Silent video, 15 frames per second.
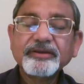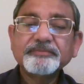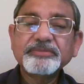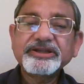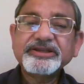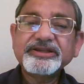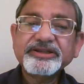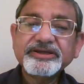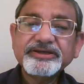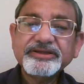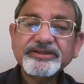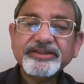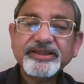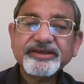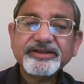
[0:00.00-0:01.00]
but
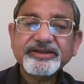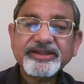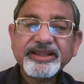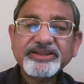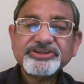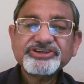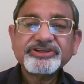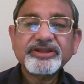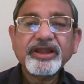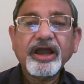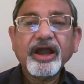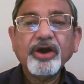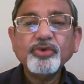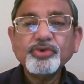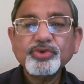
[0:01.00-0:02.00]
turn their attention
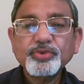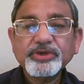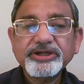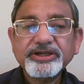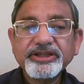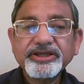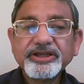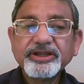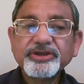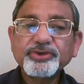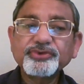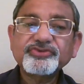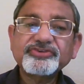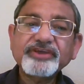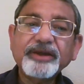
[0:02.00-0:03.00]
outward to
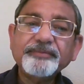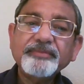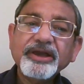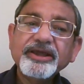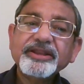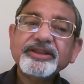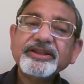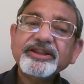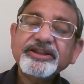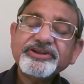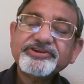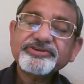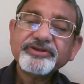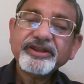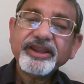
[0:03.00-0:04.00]
some
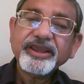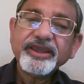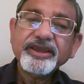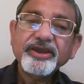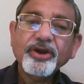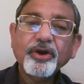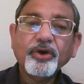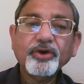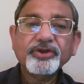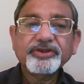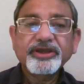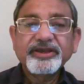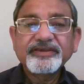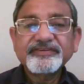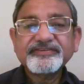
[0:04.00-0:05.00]
literary or
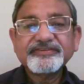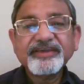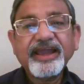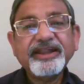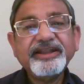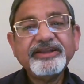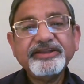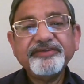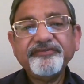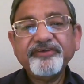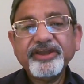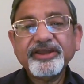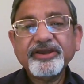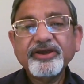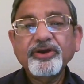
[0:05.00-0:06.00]

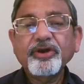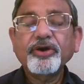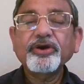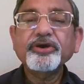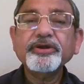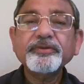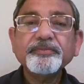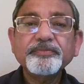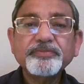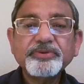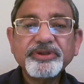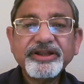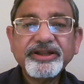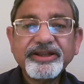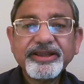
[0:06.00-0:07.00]
scientific or
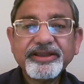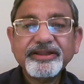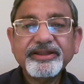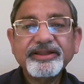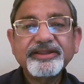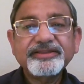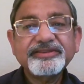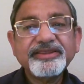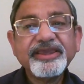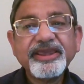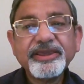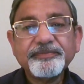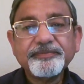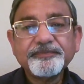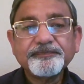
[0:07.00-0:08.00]
political
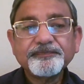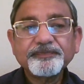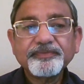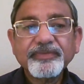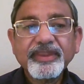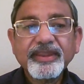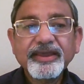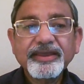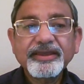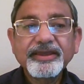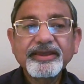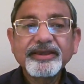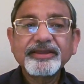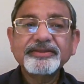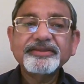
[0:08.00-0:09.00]
theme.
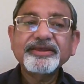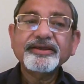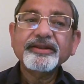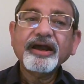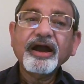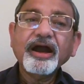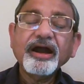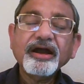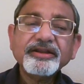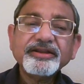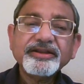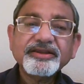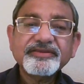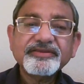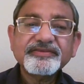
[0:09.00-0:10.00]
Their
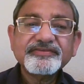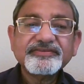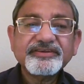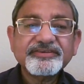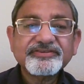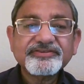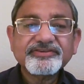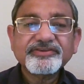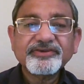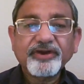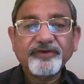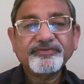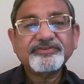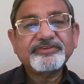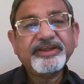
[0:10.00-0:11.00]
art consists
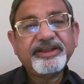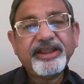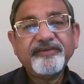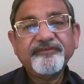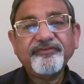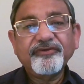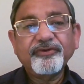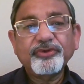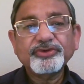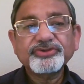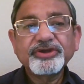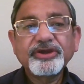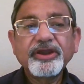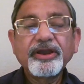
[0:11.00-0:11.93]
of setting forth,